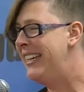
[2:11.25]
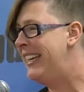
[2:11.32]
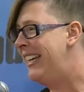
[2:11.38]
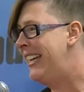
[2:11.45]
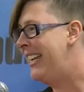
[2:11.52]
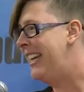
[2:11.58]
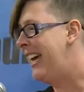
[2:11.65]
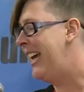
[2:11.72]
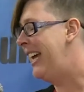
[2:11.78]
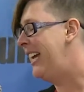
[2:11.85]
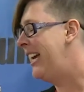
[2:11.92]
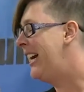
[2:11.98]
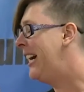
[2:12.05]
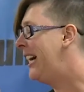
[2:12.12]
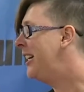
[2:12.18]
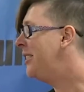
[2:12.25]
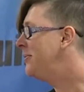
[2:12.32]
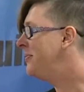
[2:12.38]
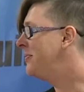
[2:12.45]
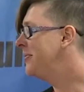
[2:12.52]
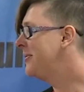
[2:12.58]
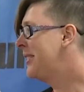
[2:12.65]
And I
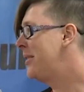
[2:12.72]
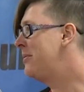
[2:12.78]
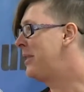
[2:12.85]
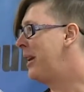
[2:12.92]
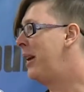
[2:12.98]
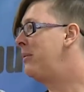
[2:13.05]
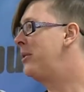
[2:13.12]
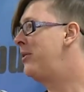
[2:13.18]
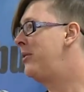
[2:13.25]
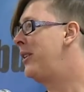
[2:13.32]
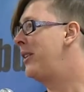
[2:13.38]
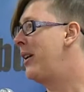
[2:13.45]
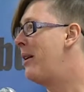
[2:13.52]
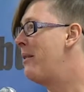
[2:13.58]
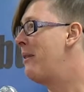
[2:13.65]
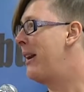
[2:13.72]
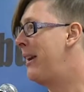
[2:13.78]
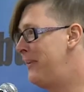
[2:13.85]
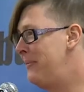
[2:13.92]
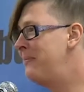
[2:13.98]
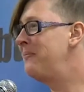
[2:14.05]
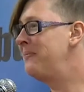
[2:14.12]
sometimes feel that way.